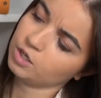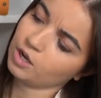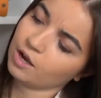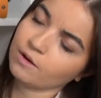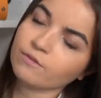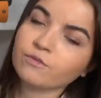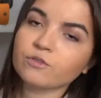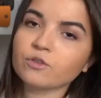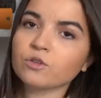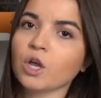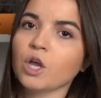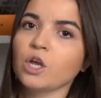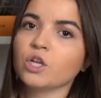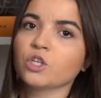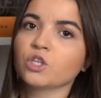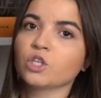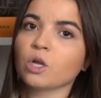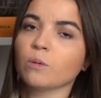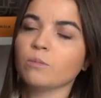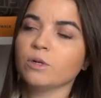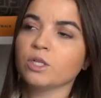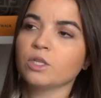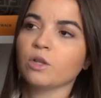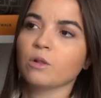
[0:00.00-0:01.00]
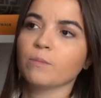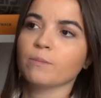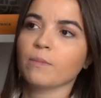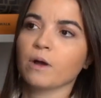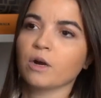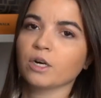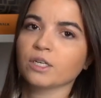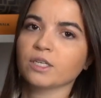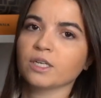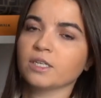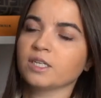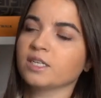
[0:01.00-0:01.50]
You have some little
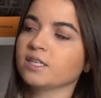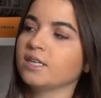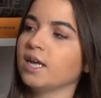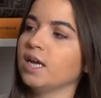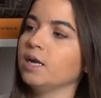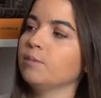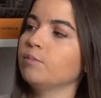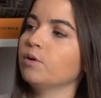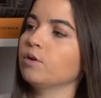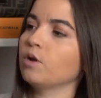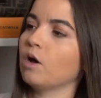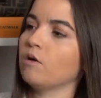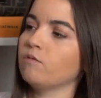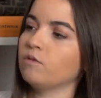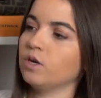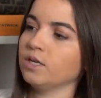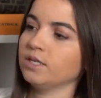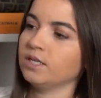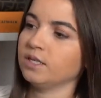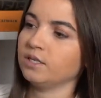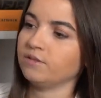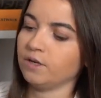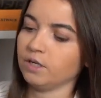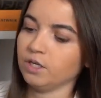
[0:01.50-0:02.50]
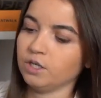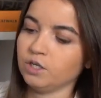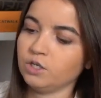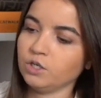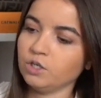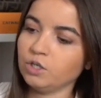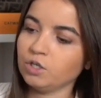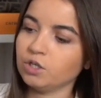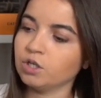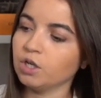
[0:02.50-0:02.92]
marks and stain, but otherwise it's very good.